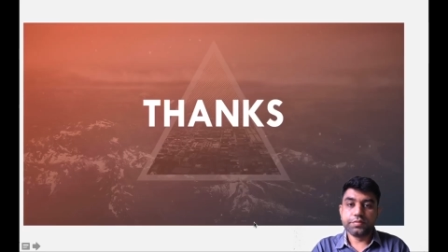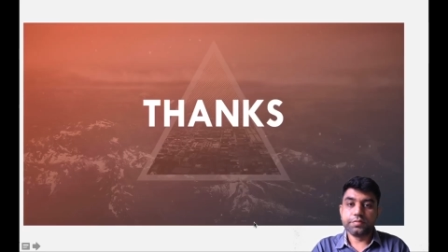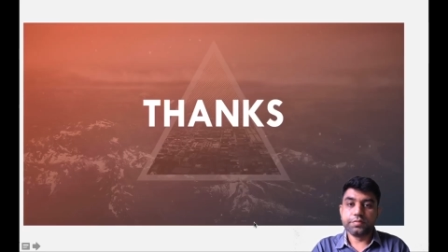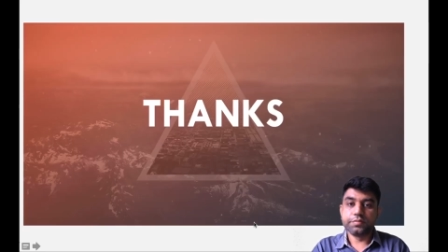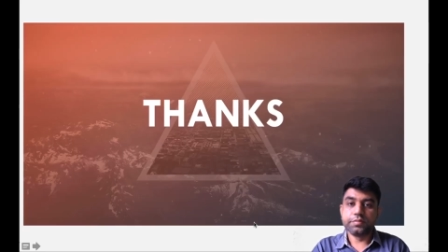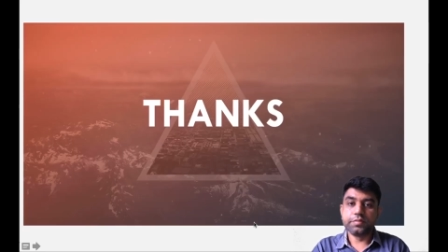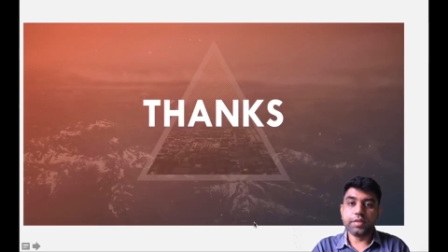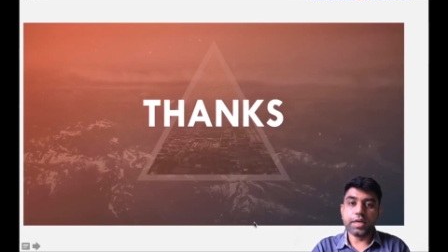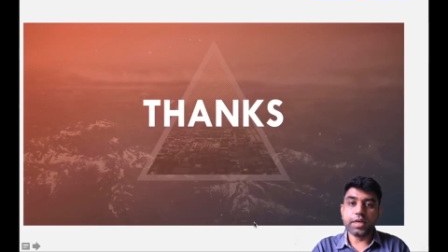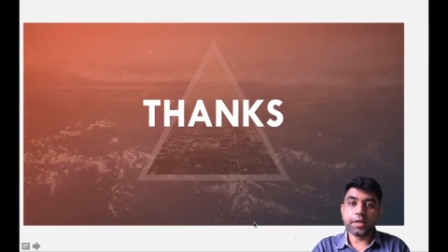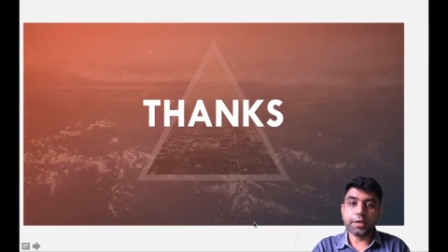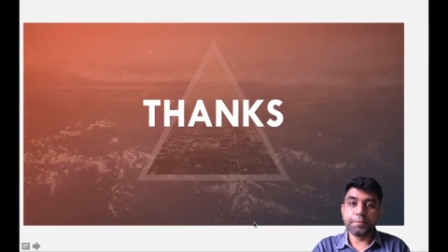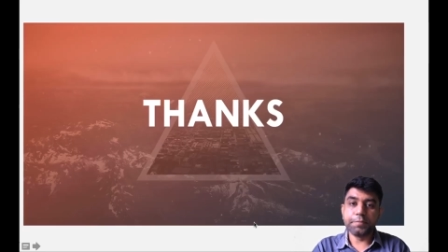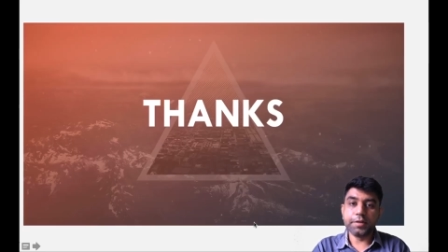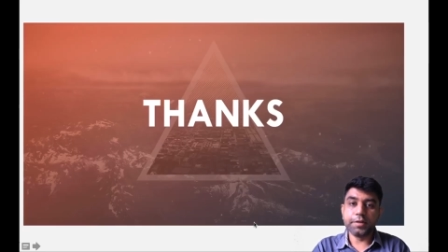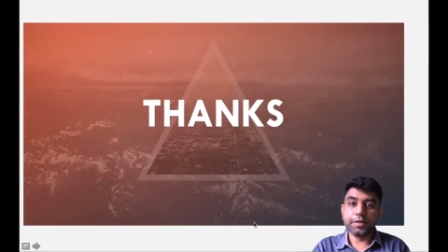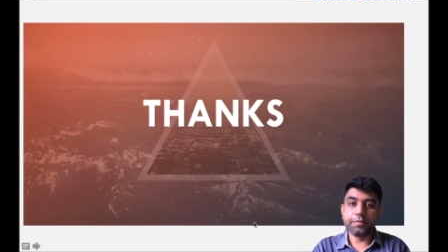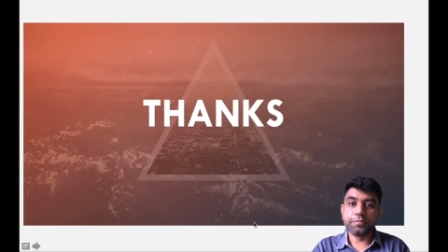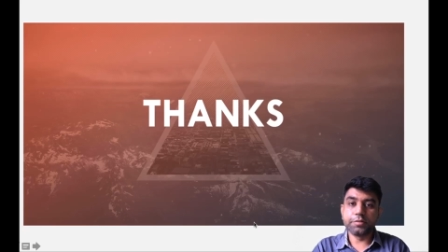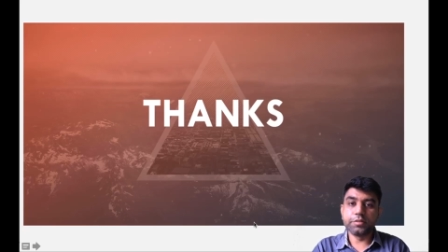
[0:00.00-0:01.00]
We are
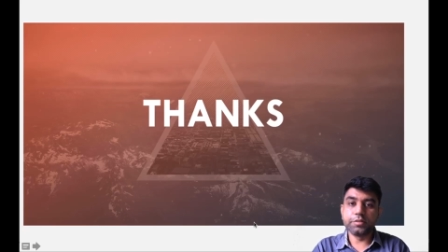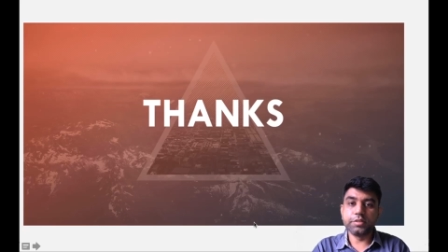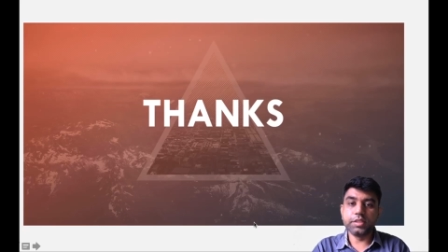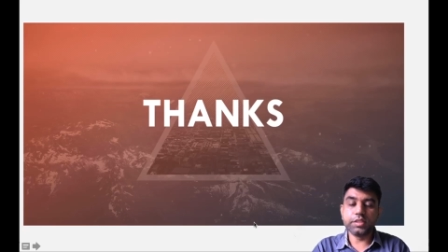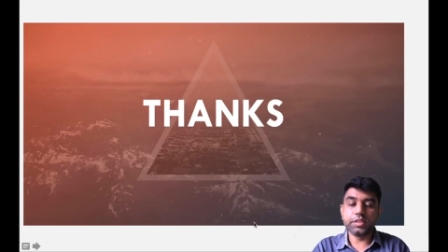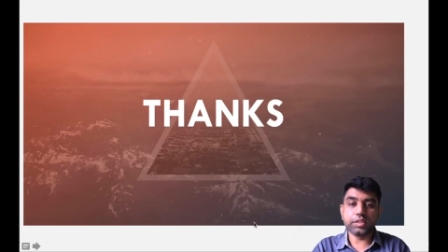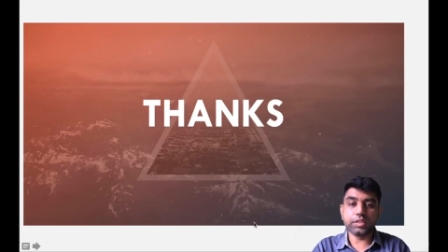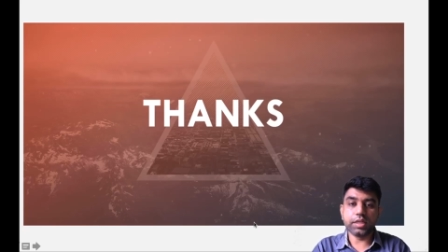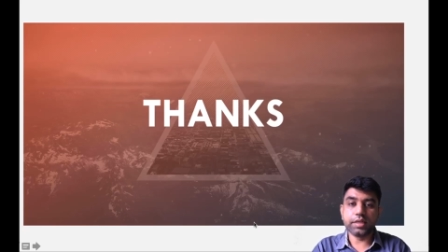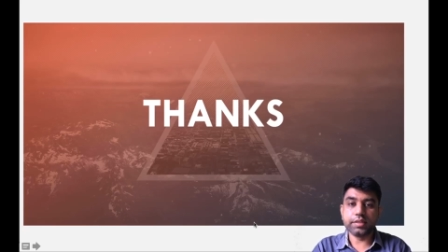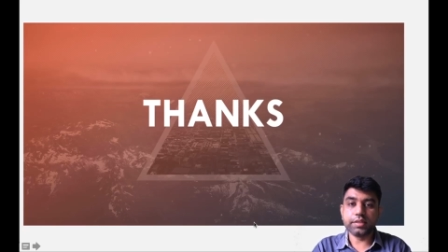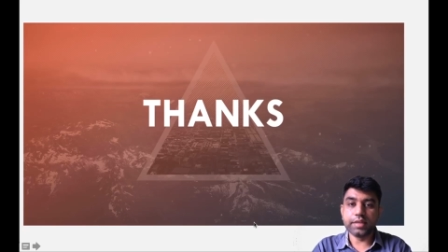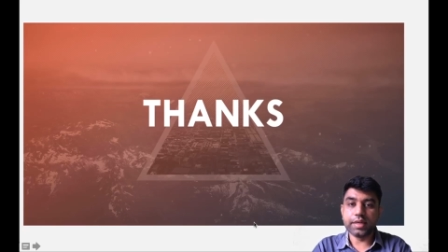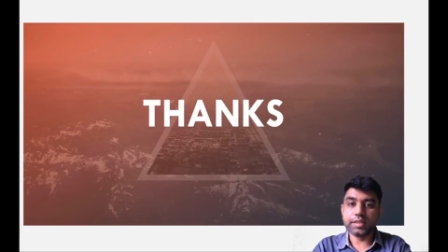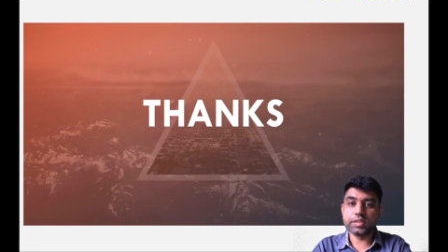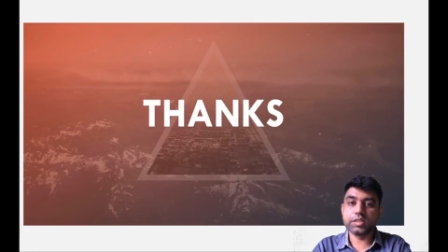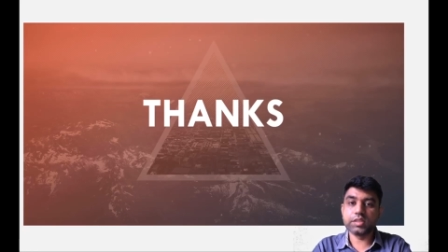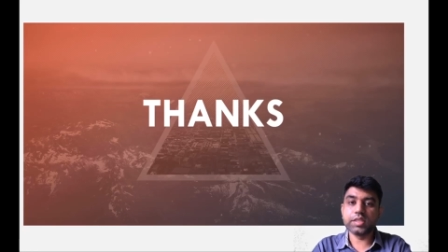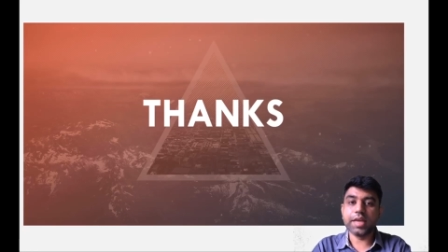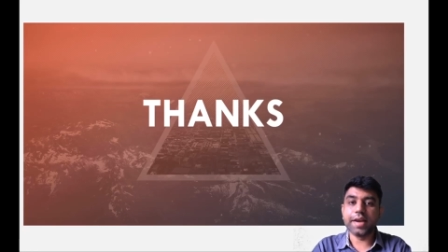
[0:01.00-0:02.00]
keeping up to this, and that
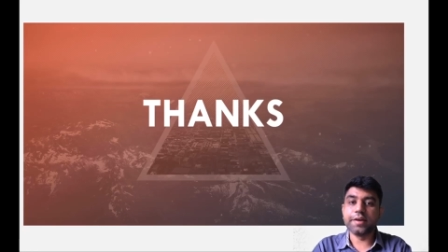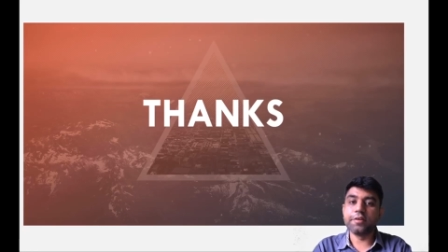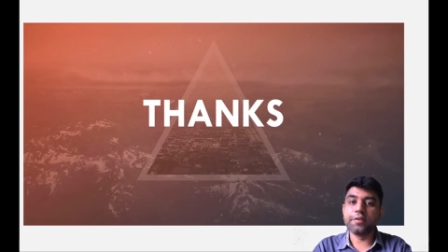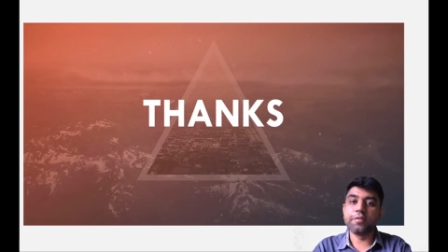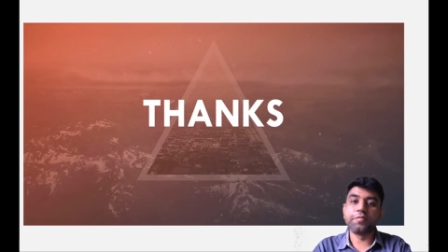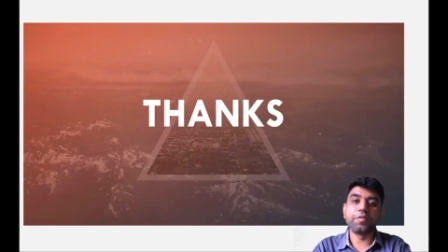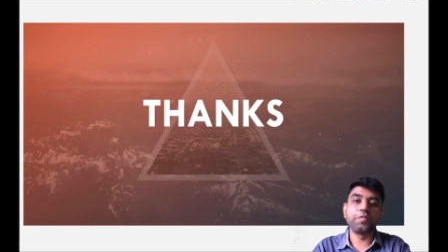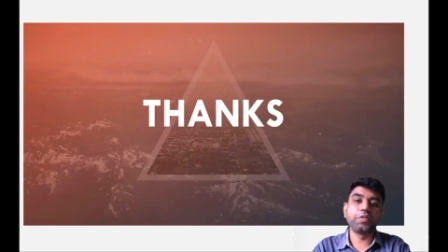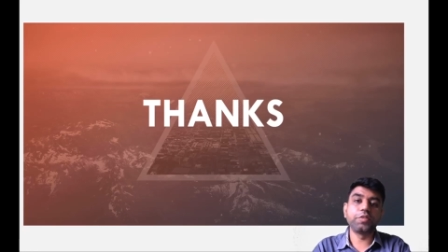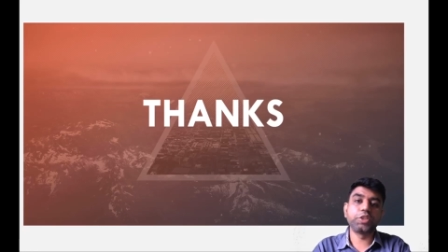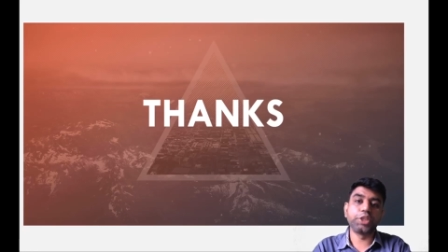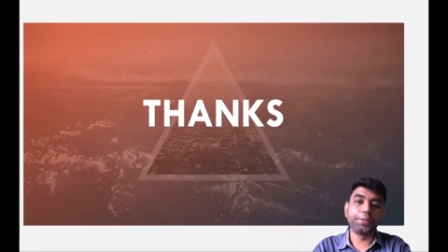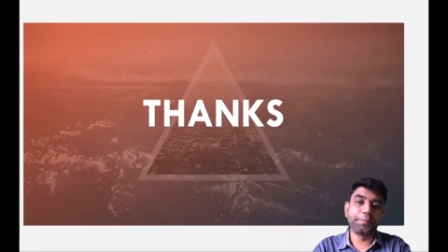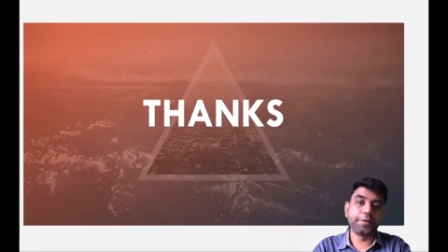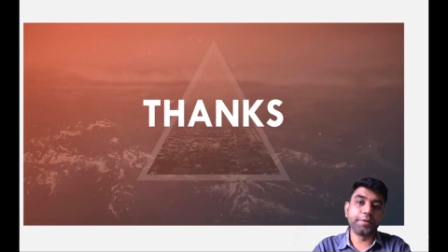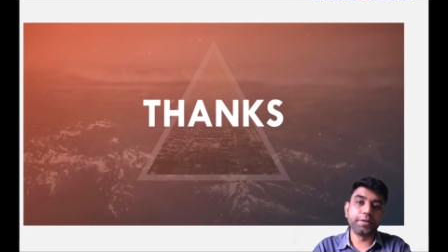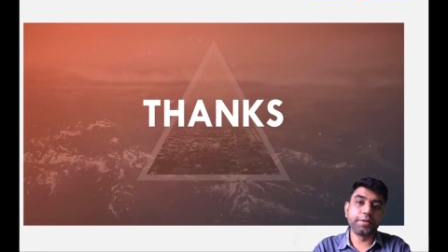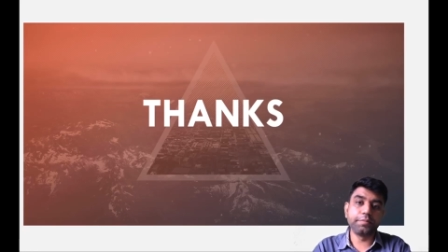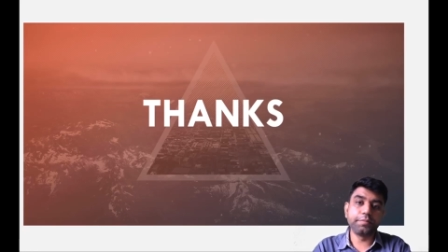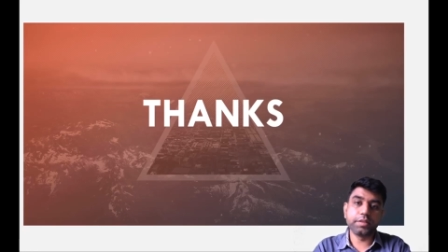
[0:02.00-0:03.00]
is the end of our
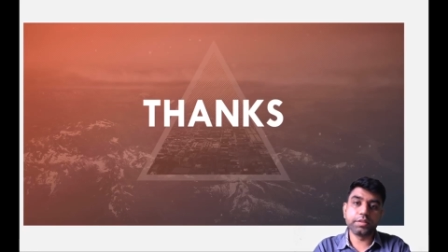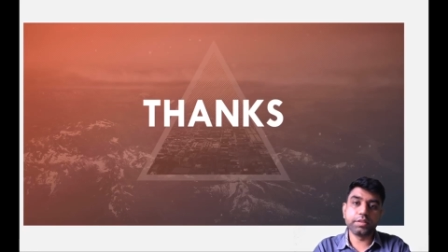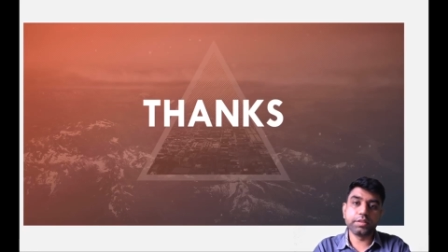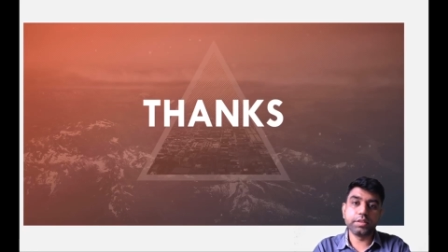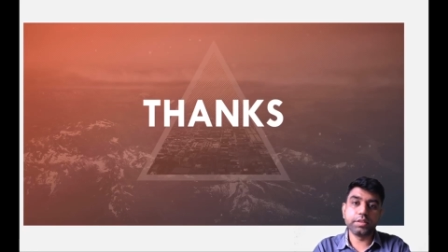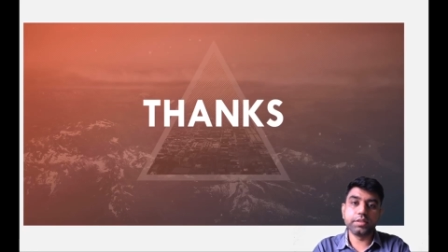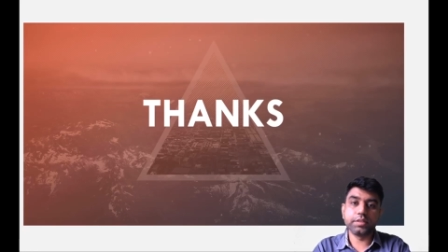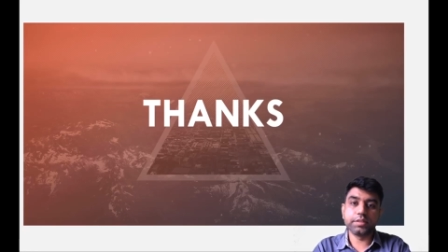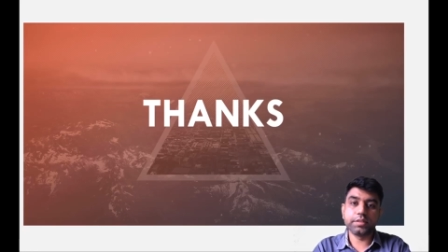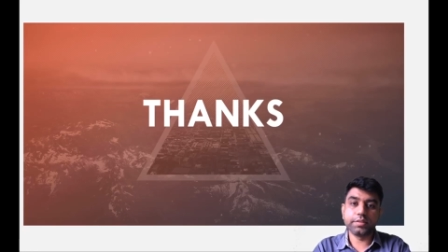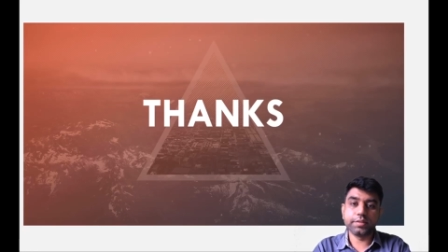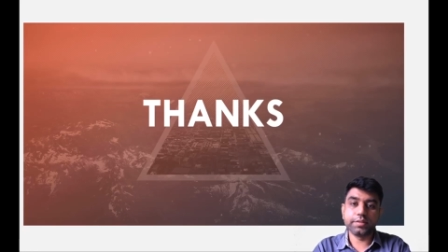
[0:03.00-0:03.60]
chapter number 3.